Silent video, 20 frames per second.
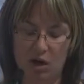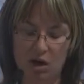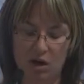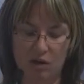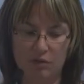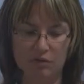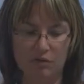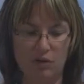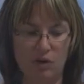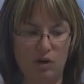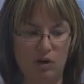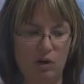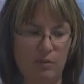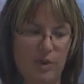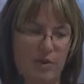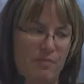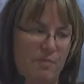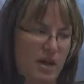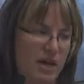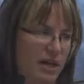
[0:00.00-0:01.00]
our firm
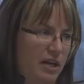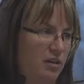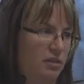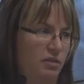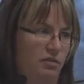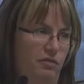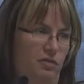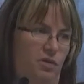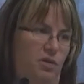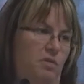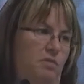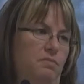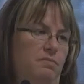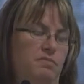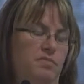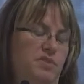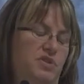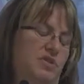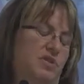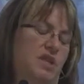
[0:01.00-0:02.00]
and many other
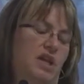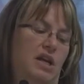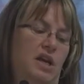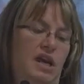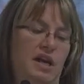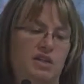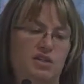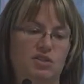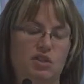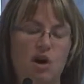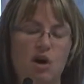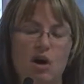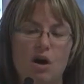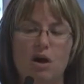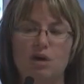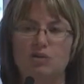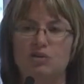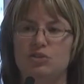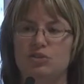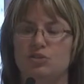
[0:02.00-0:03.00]
firms that I
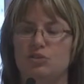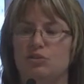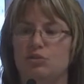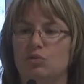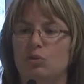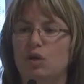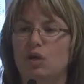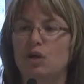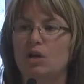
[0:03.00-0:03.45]
talk to,